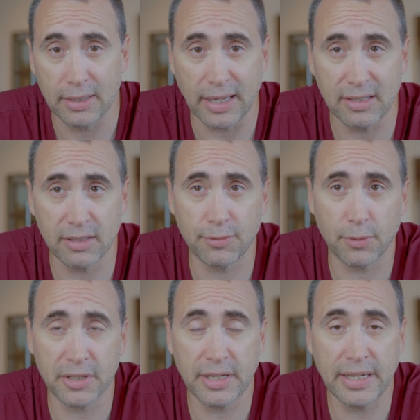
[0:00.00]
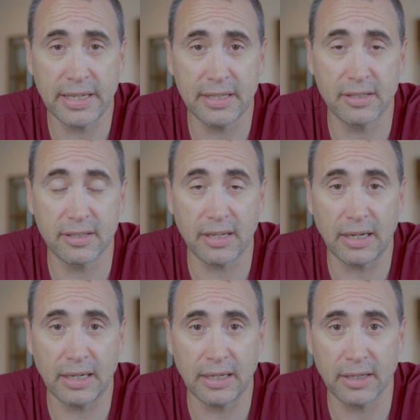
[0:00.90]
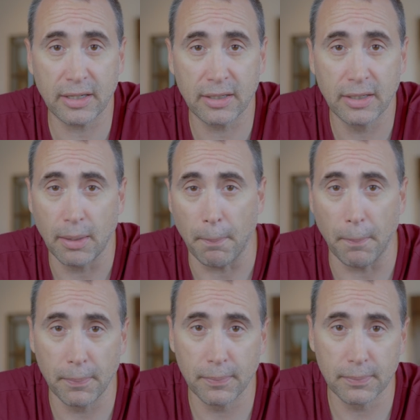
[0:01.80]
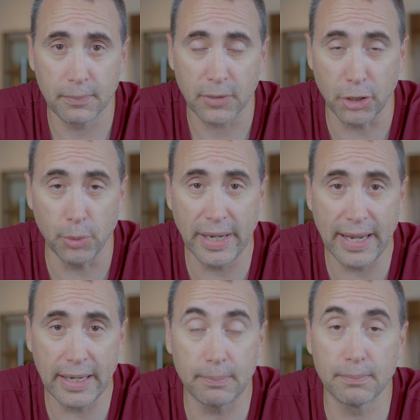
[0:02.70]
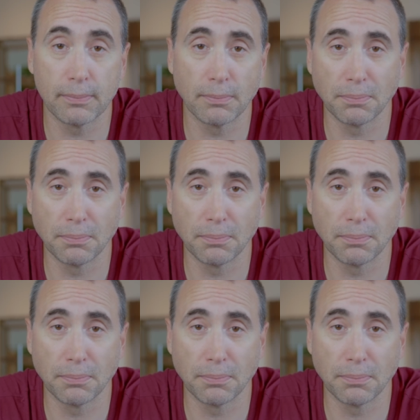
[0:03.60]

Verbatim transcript: that's it for today's uh, Q&A.